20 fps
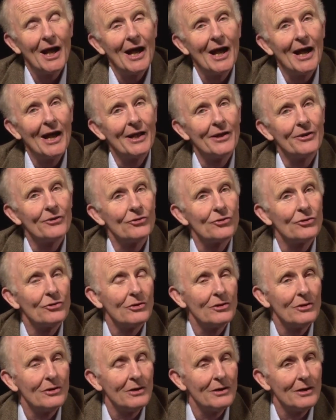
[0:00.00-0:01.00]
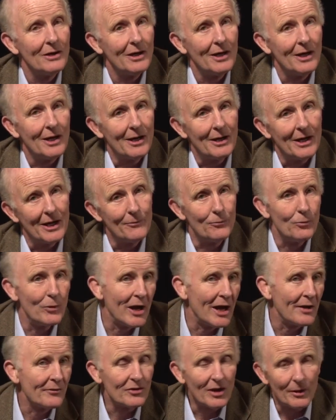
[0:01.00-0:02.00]
And if
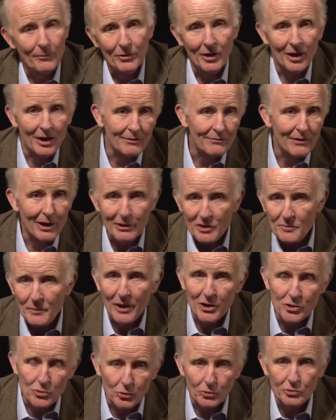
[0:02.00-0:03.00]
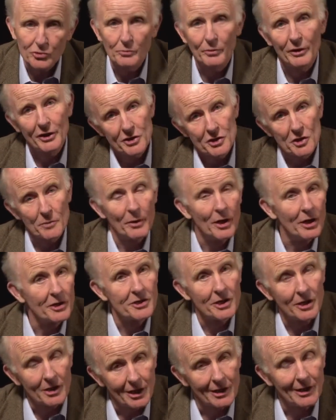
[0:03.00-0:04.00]
we have something very special to bring to the
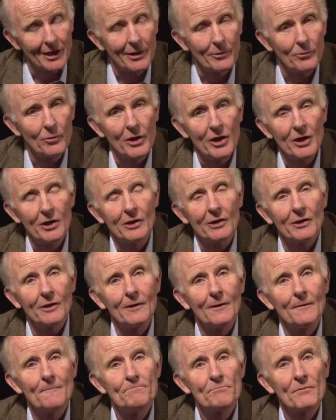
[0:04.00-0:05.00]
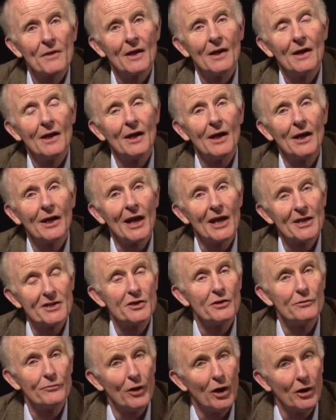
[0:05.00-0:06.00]
party, clearly we can
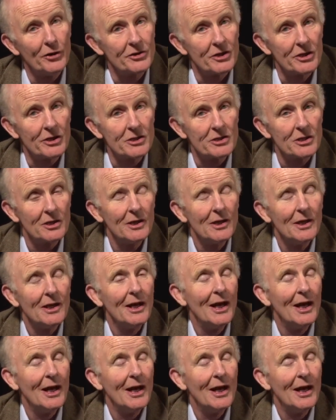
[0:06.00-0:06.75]
get an advantage.